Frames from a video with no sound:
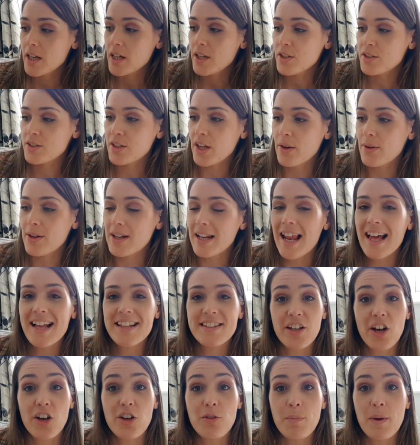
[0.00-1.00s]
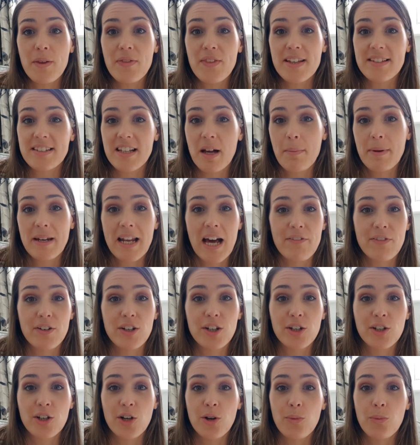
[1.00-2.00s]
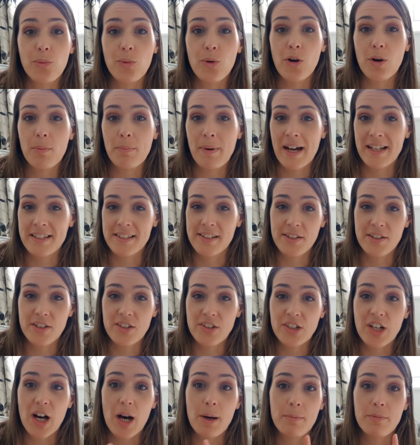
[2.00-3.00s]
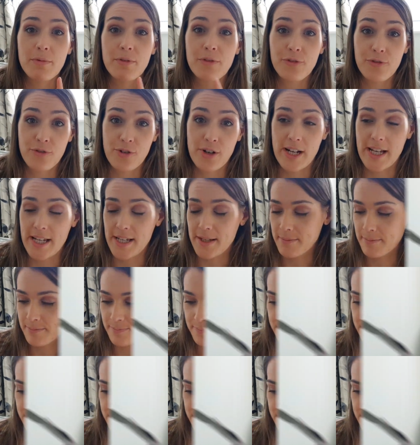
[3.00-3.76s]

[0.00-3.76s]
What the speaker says: So let's open this up and have a look at what patterns come free.